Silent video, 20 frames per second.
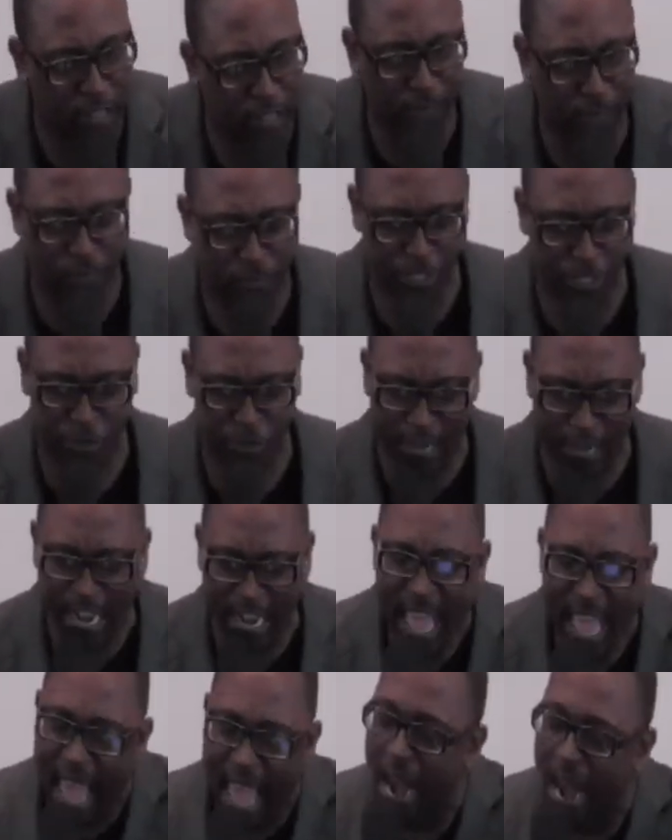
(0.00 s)
frustrated.
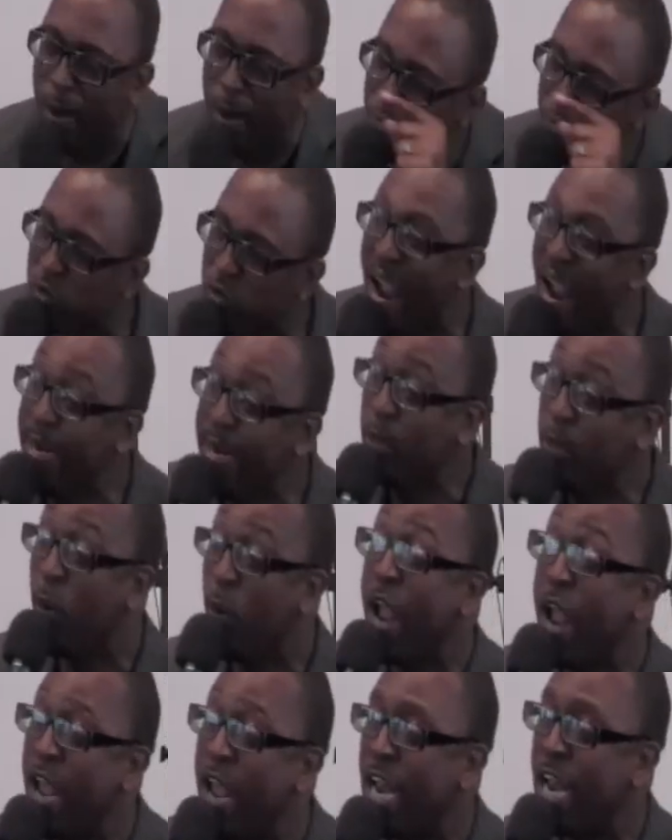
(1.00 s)
And I'm right where
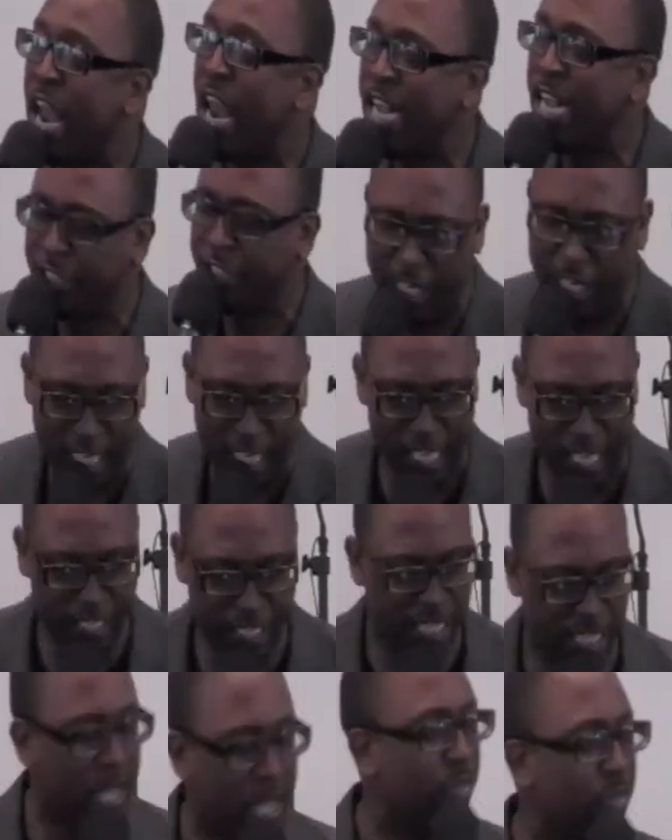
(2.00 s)
Elijah is
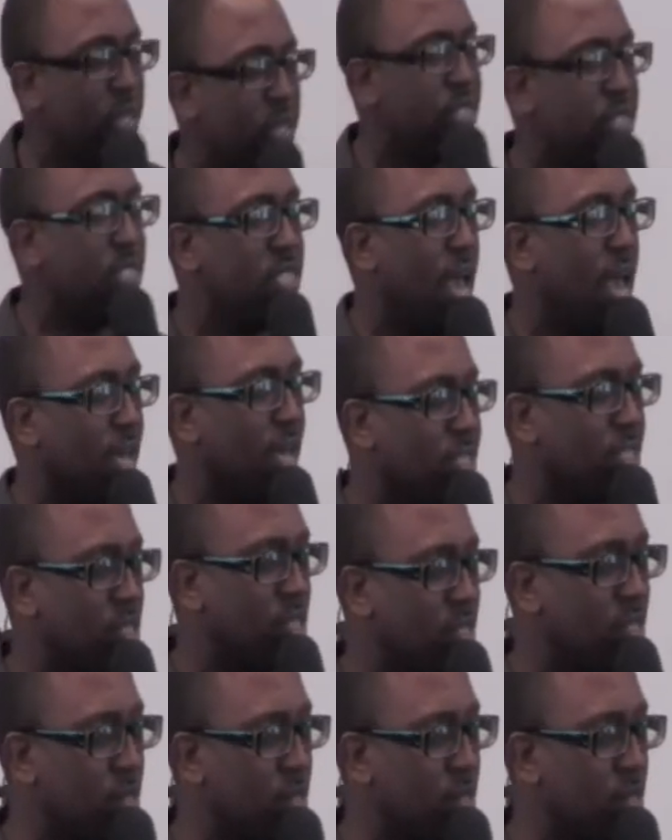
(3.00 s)
in this text.